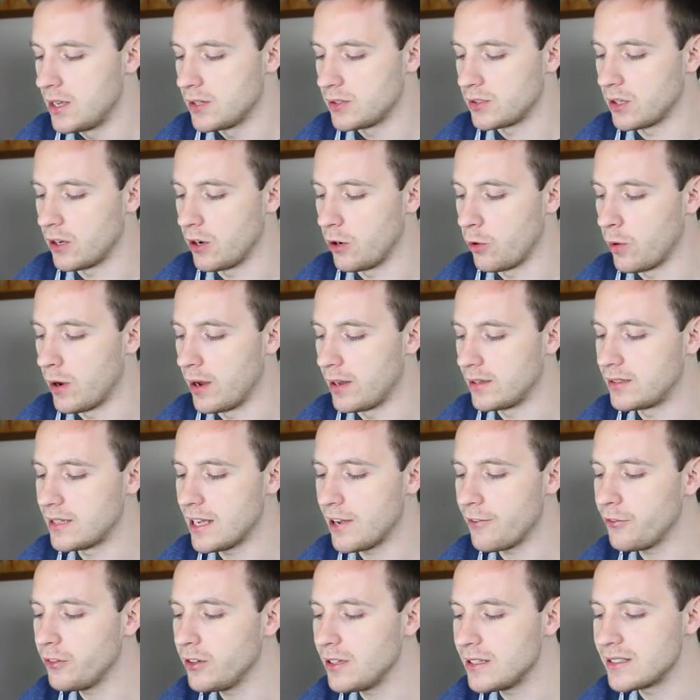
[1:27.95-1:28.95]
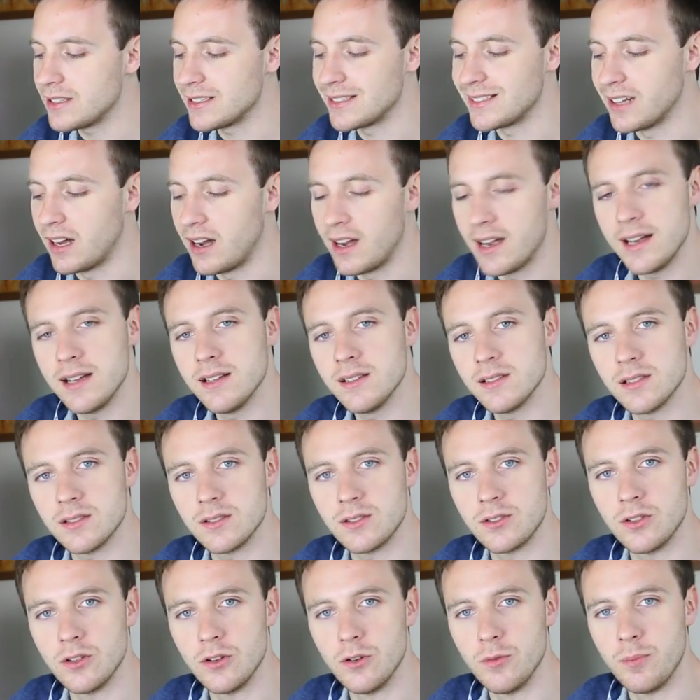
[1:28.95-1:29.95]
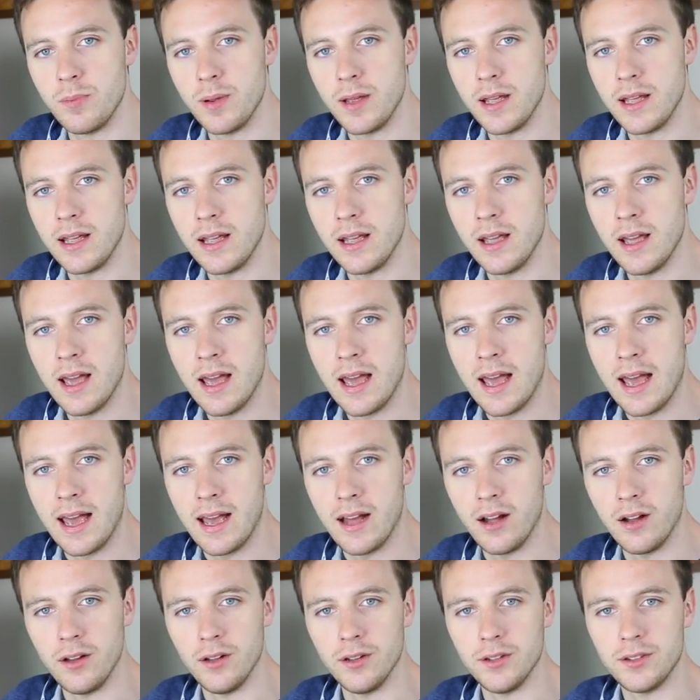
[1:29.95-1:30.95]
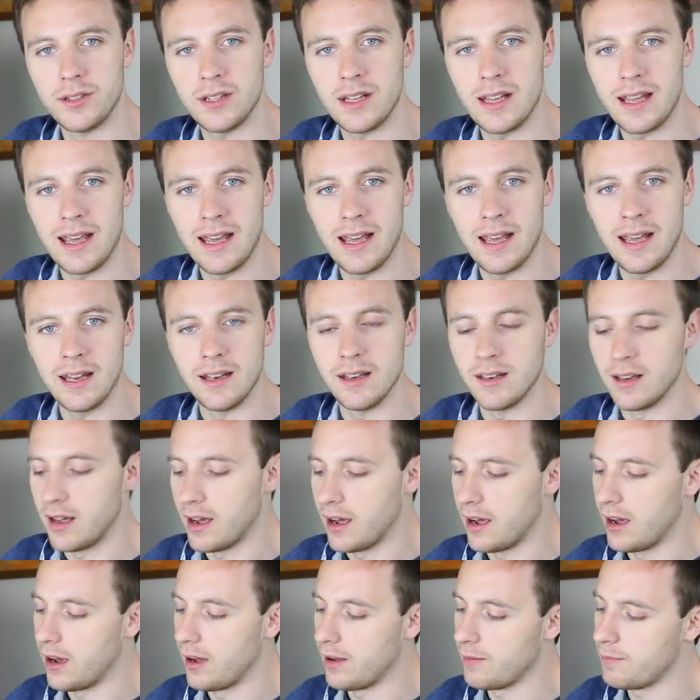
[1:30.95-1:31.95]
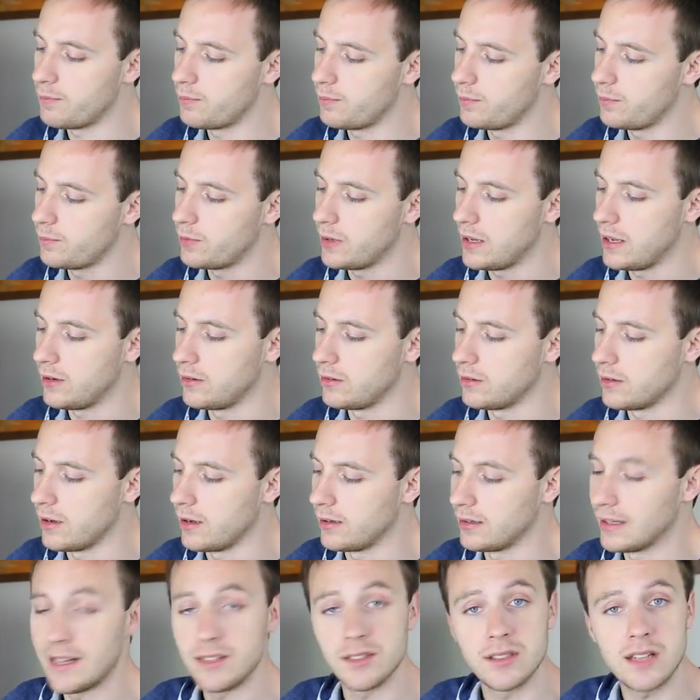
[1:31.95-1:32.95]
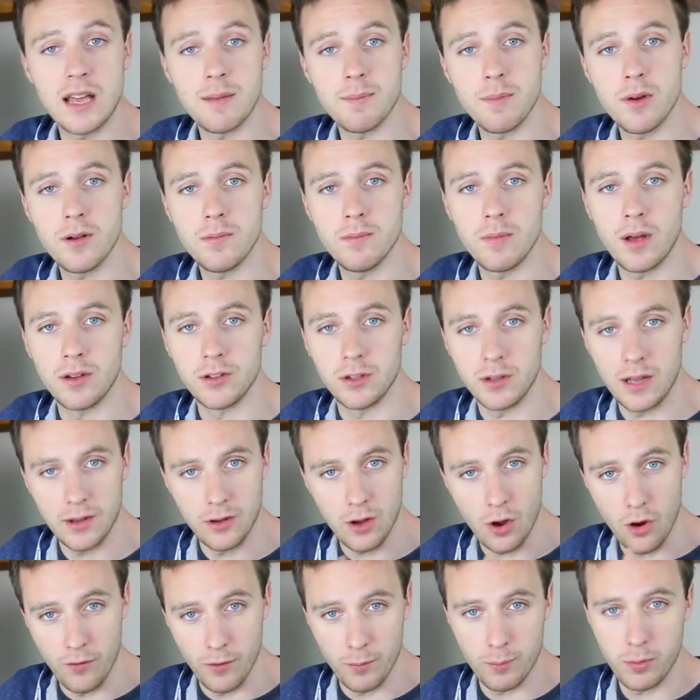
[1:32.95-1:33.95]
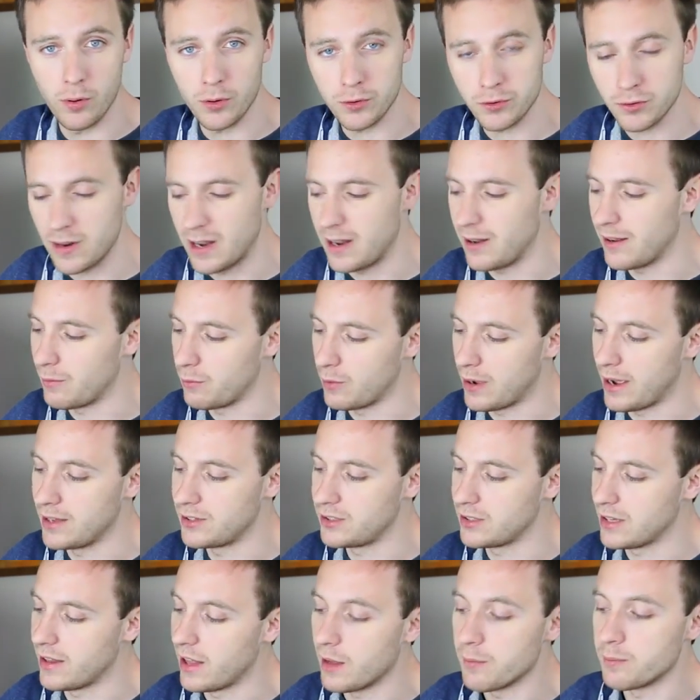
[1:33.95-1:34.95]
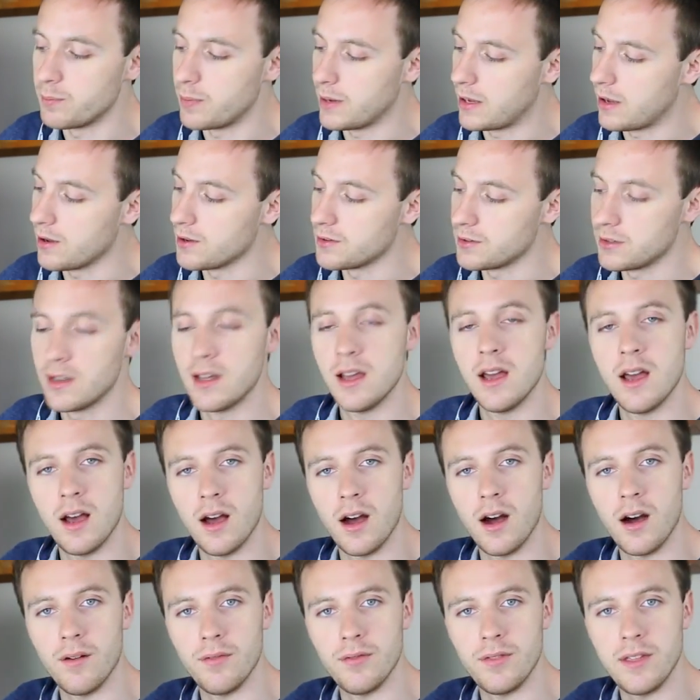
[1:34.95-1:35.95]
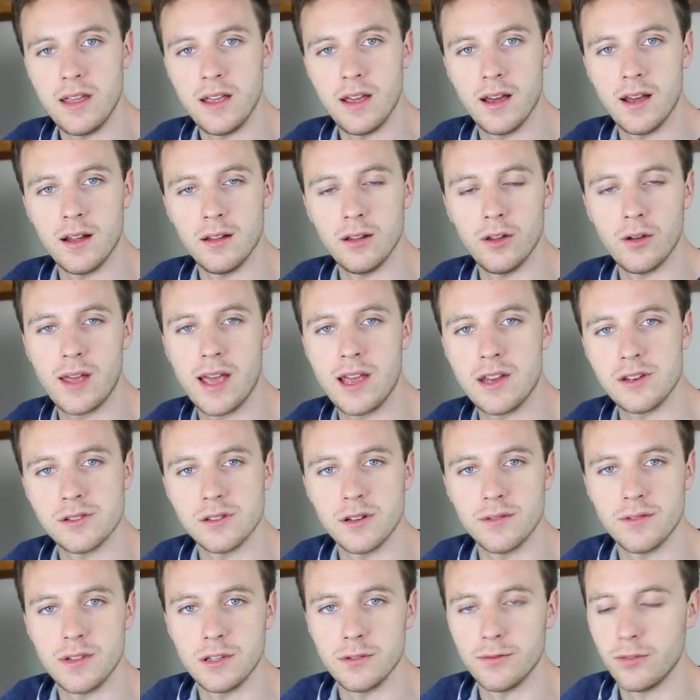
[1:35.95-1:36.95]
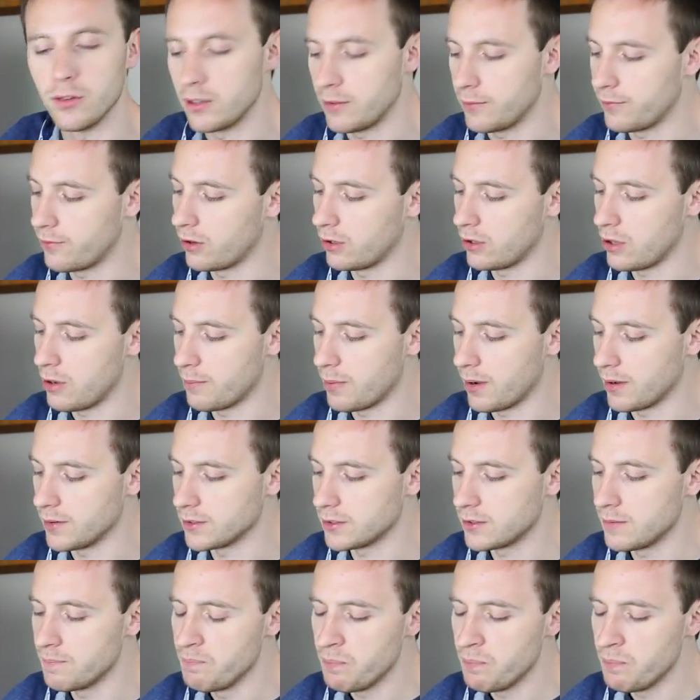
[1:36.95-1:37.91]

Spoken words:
So definitely designed to be held in landscape mode over portrait. I say that because of the location of these volume buttons.